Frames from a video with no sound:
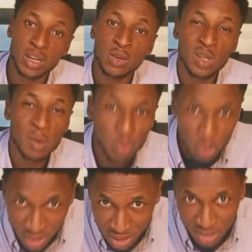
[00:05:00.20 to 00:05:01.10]
quickly will they be able
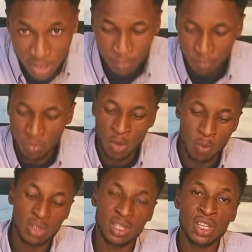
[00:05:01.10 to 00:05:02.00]
to get here?
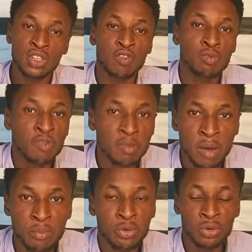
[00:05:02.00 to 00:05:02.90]
What is the ease of moving
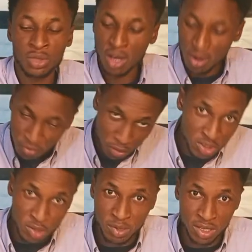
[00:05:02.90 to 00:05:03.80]
my produce out
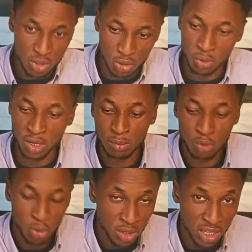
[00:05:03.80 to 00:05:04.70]
from this place? So can
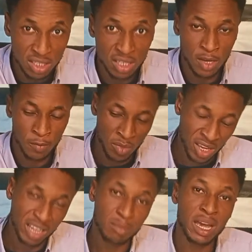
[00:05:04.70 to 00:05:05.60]
motor get in here?
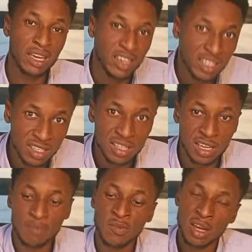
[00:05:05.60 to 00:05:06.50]
Can bike get in
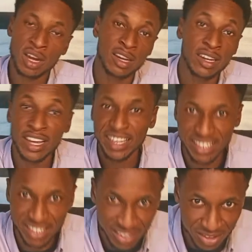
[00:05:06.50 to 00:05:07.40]
here? Can
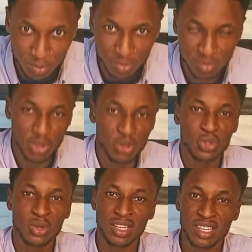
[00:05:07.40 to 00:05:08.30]
leg be
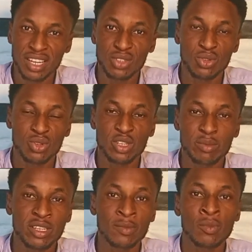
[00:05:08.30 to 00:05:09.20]
used to enter to
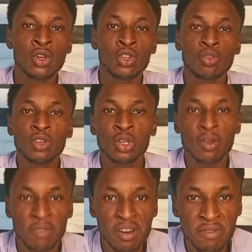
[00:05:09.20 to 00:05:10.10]
this place? So make sure
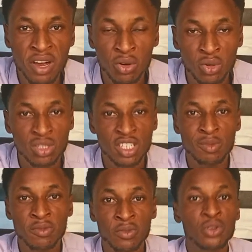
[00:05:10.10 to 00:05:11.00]
you verify all those
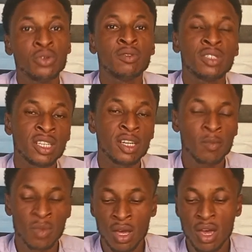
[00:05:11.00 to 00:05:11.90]
things before you even take
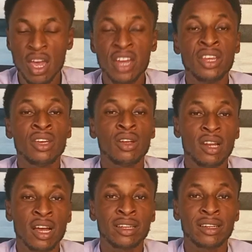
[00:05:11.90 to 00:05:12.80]
any
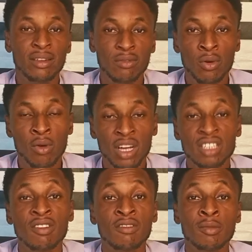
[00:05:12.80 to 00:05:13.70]
land for
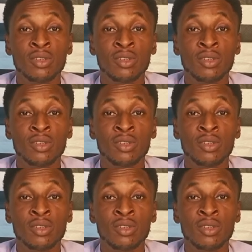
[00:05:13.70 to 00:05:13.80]
cassava